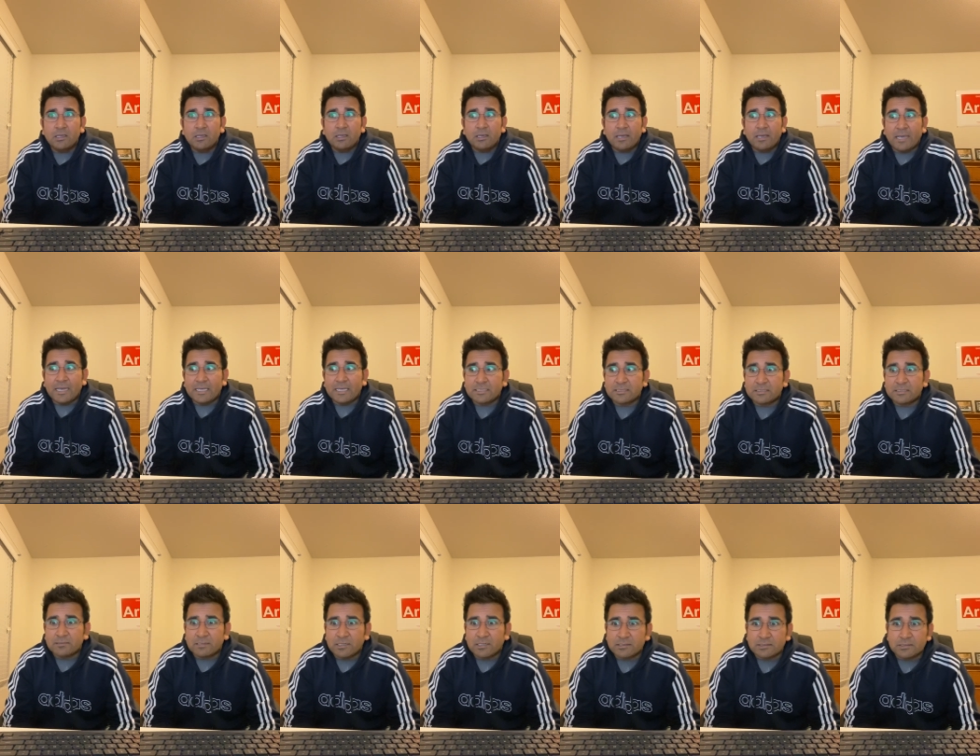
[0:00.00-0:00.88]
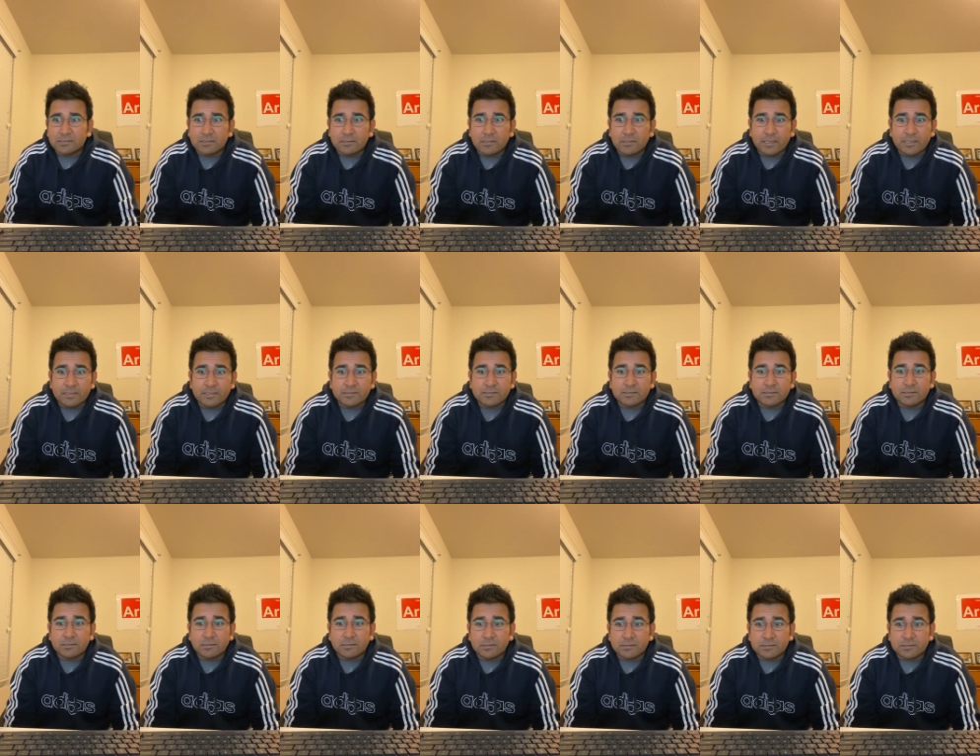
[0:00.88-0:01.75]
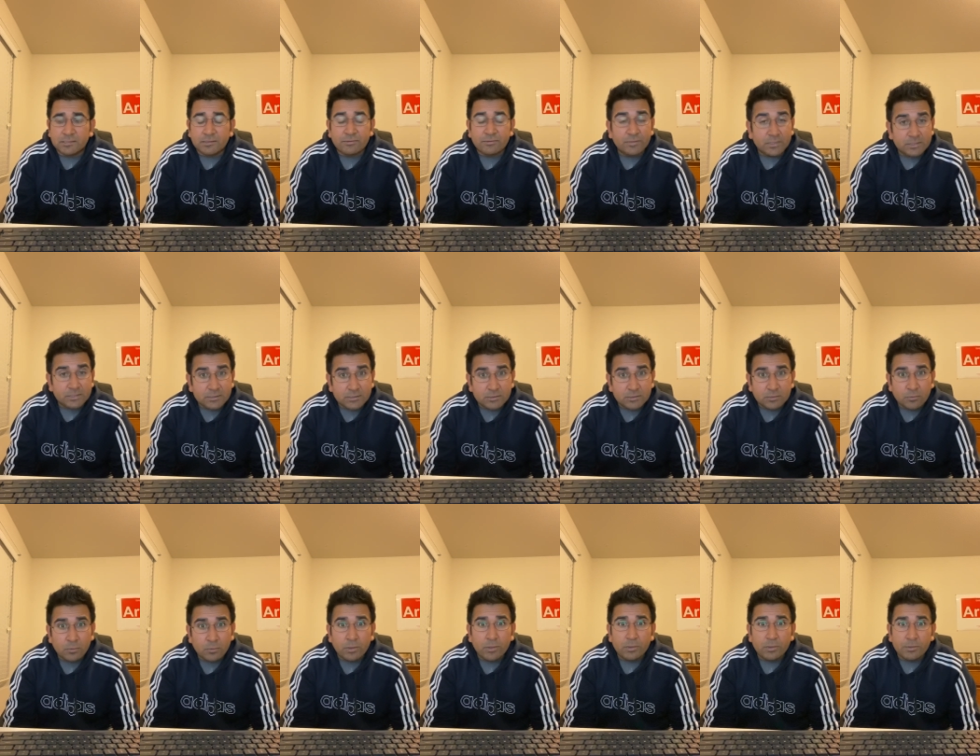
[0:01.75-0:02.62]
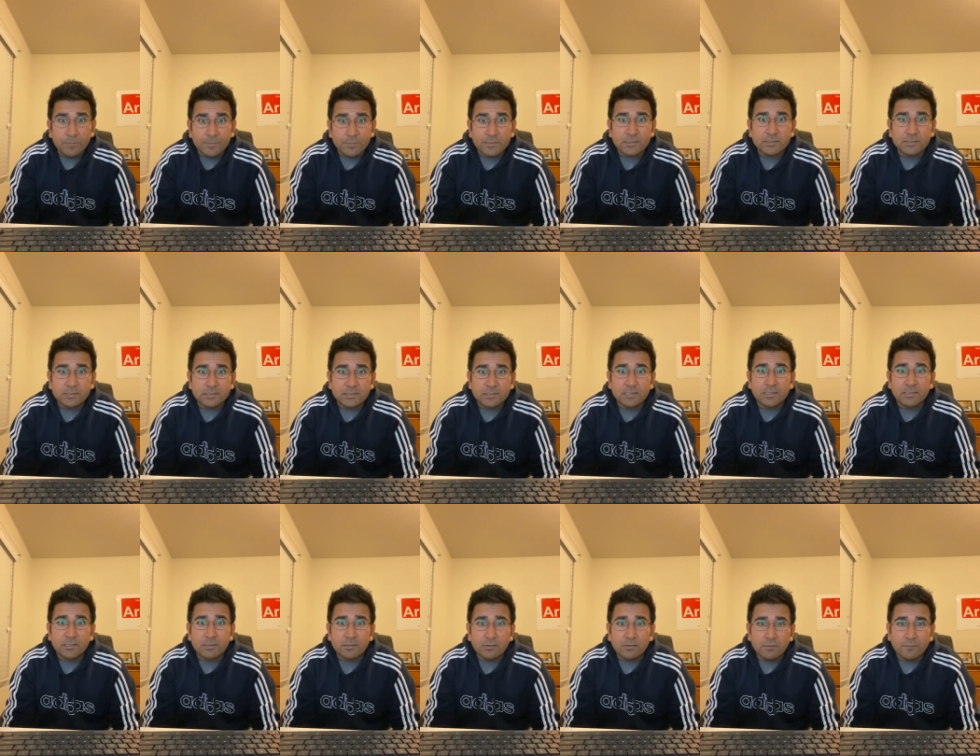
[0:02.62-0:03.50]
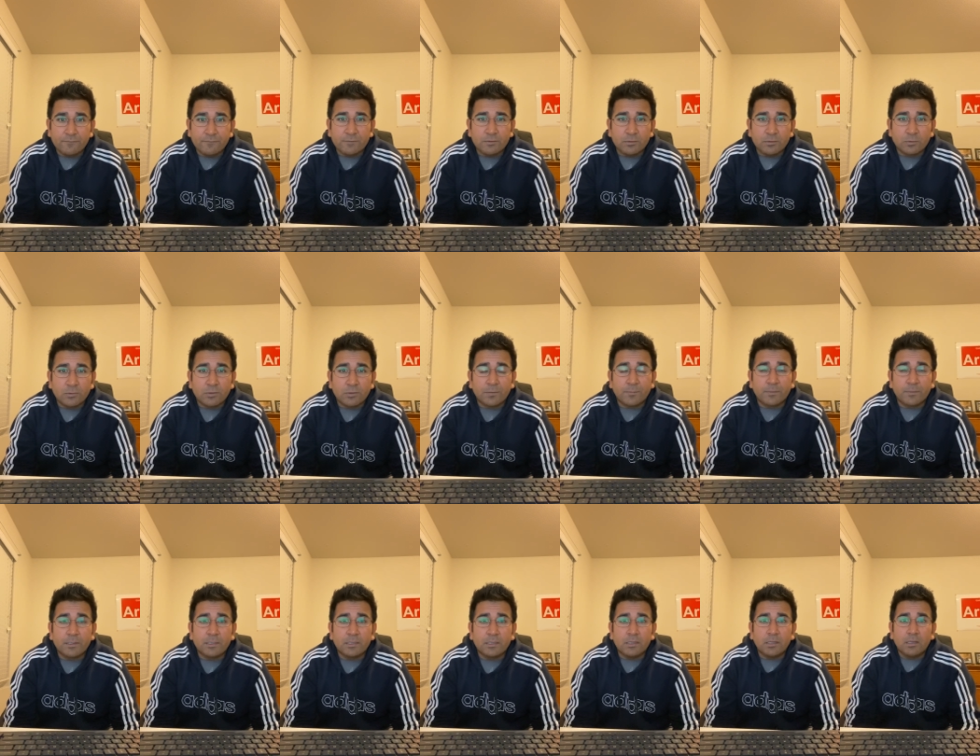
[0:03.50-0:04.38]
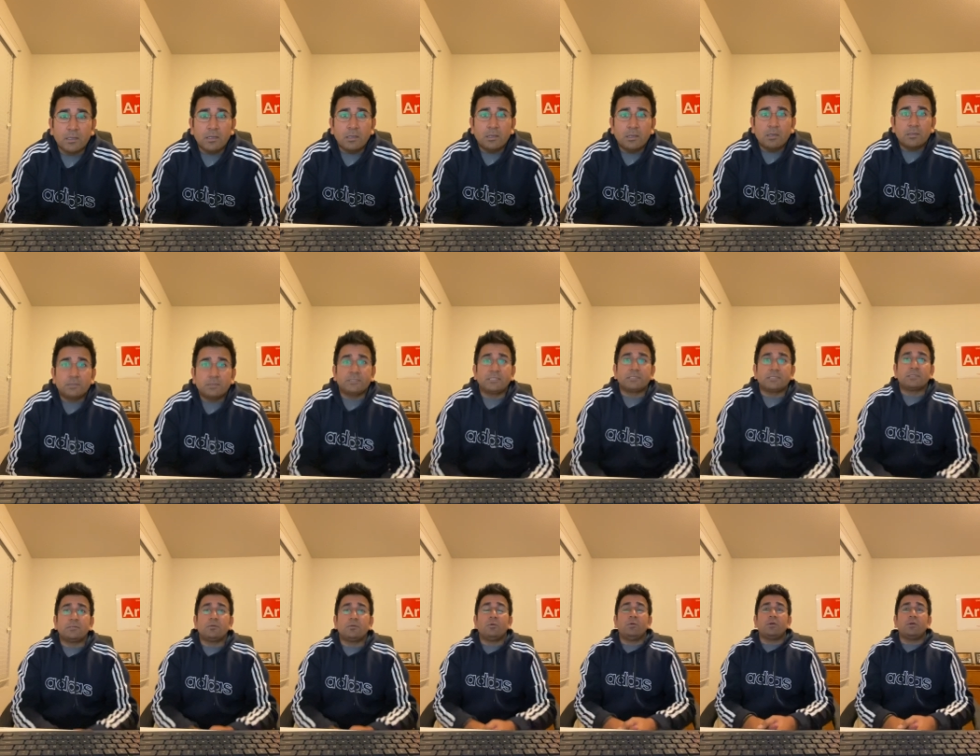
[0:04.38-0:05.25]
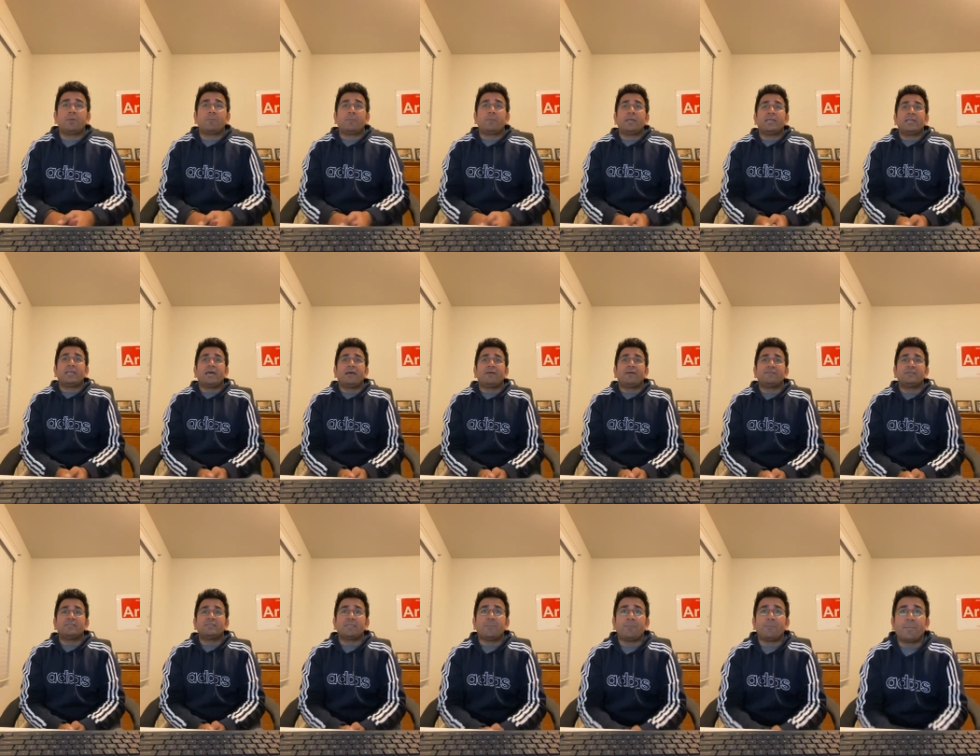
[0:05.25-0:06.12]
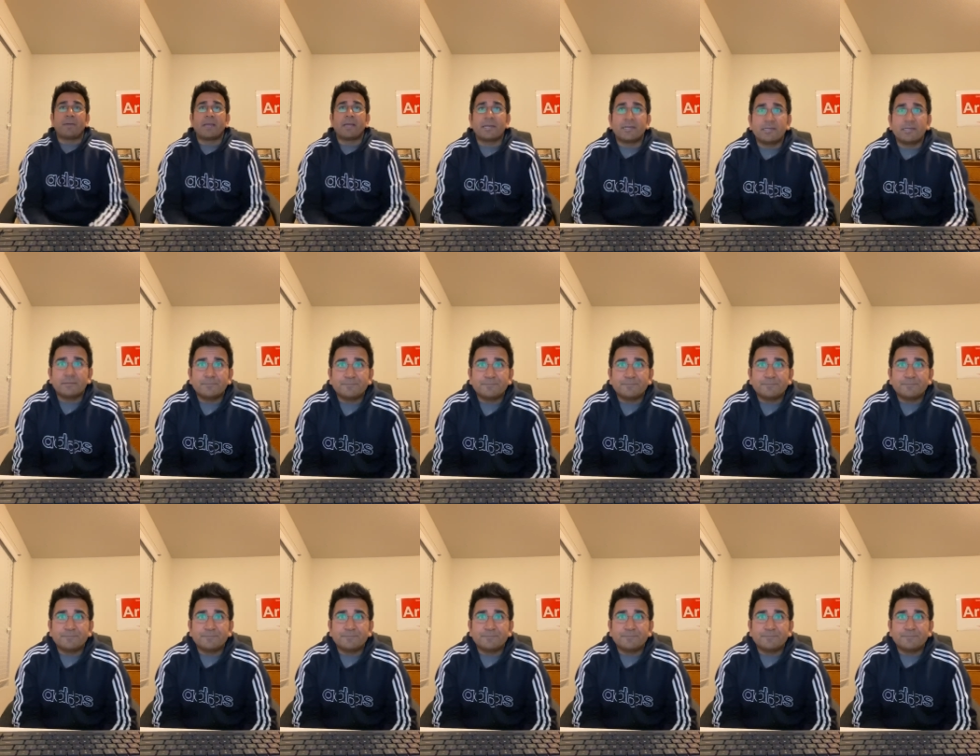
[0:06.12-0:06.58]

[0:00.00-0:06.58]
as Sunrisers go into the business end of the tournament, Jason Holder might have his impact.